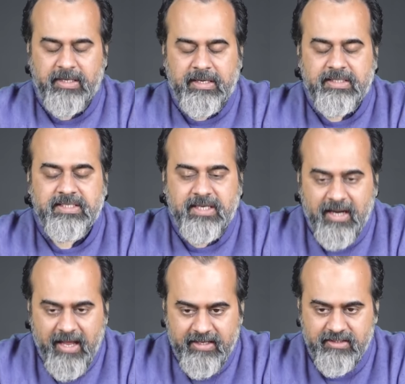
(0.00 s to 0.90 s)
but in a
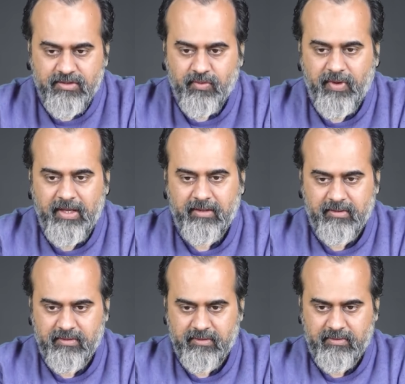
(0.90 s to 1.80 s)
channelized way.
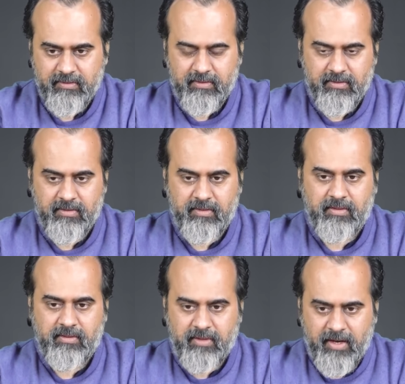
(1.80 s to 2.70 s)

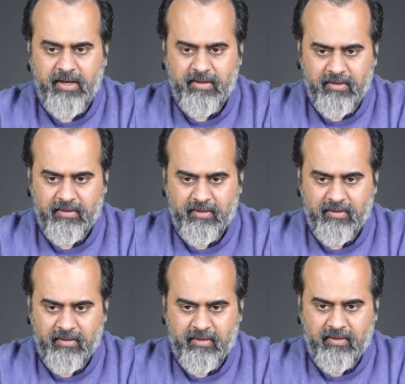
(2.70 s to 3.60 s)
Right?
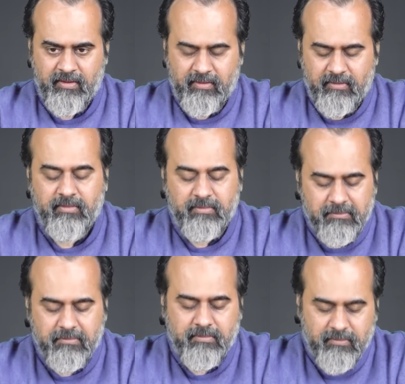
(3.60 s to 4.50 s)
So
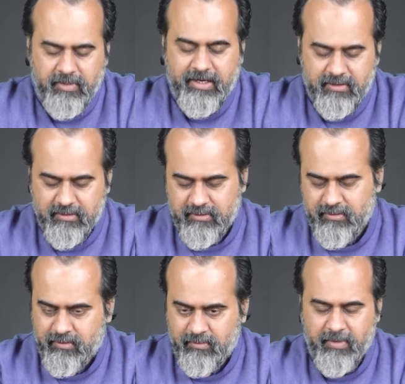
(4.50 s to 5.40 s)
that's
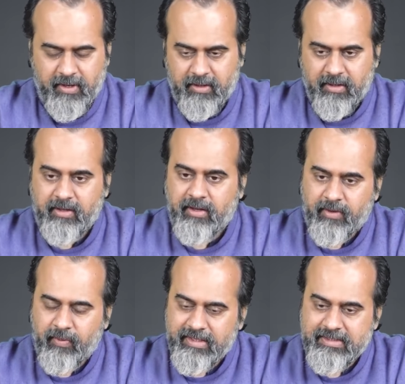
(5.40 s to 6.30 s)
my little
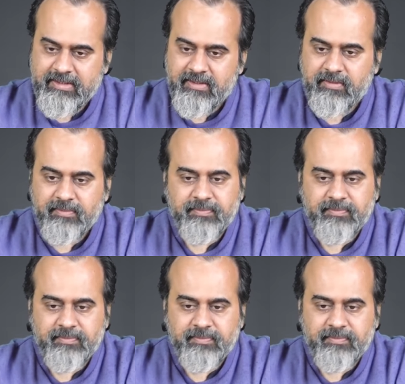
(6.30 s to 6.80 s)
advice.